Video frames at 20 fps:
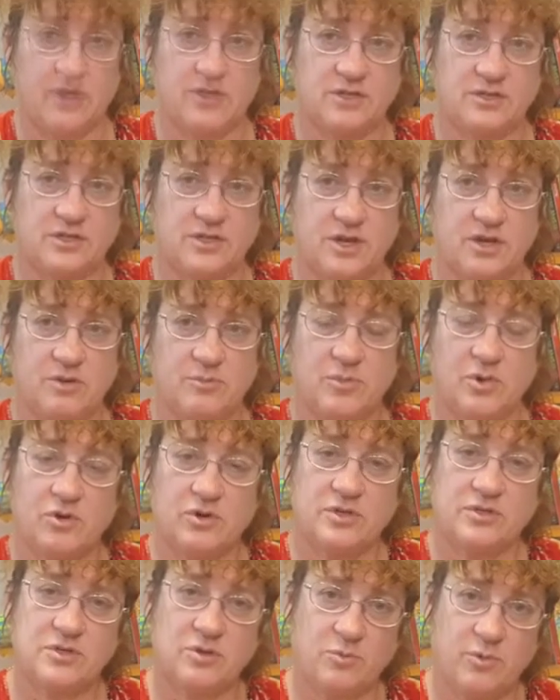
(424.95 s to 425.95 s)
So
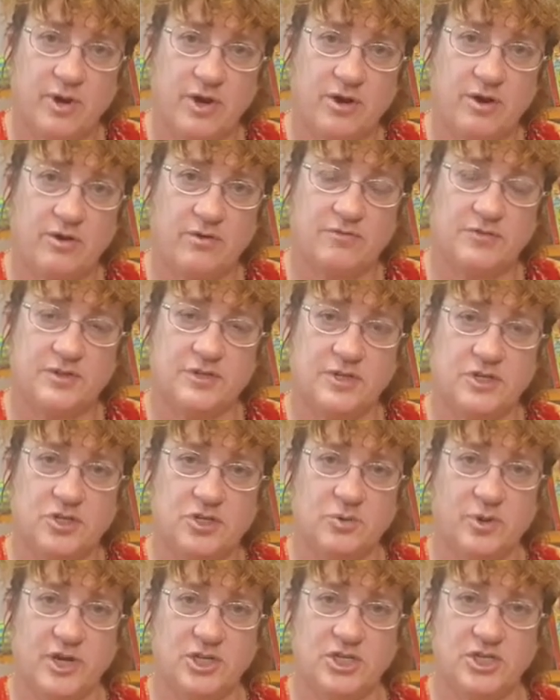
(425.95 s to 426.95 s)
Morgan's aware of the
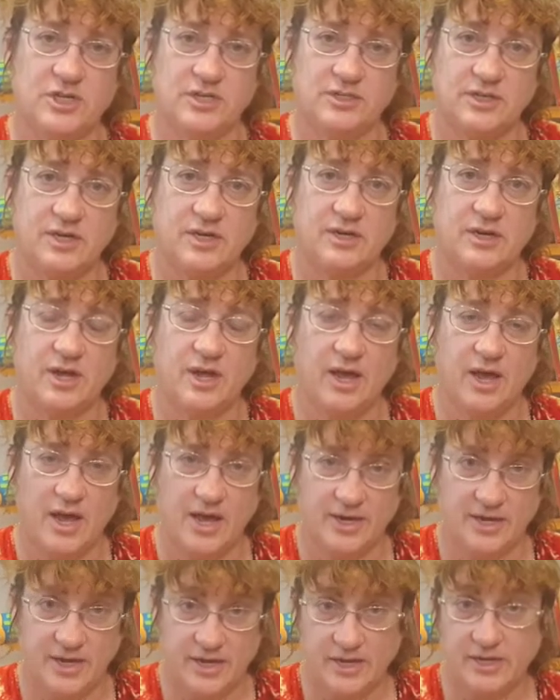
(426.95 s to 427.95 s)
situation he's in,
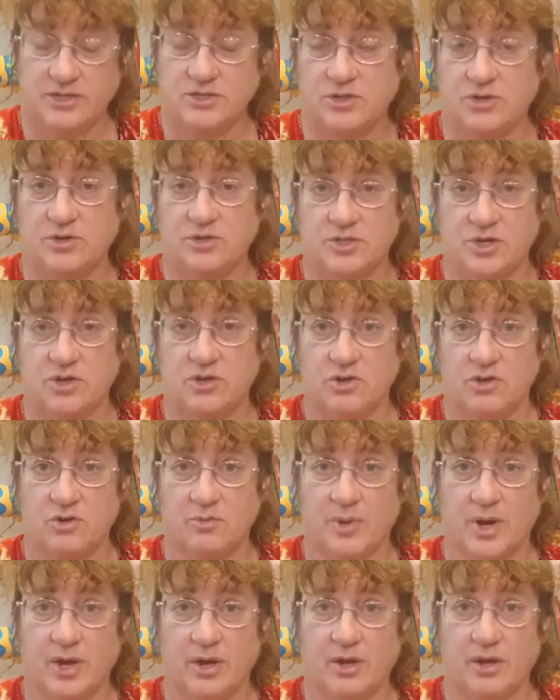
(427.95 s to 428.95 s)
and he's using
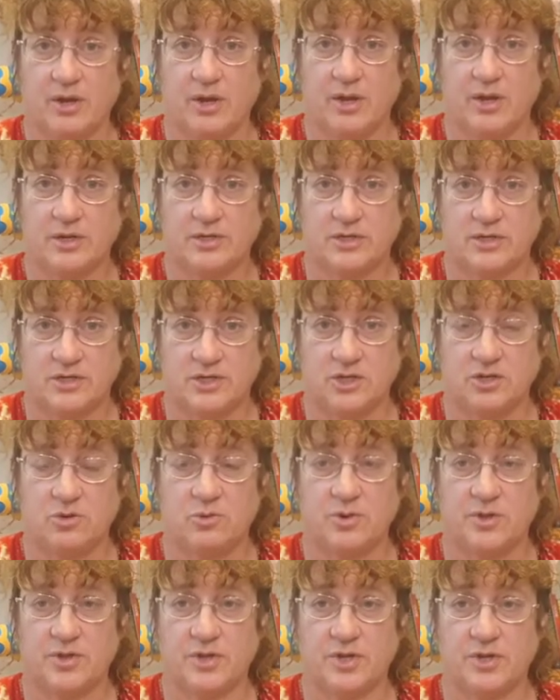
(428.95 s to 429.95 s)
humour to deal
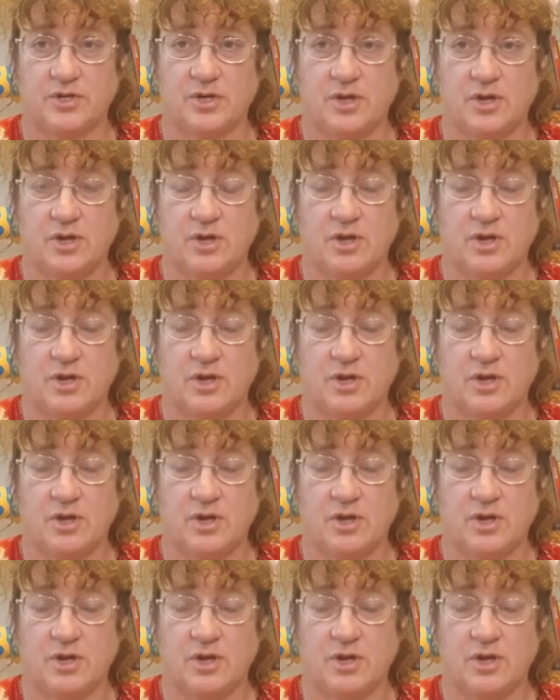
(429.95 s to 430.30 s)
with it,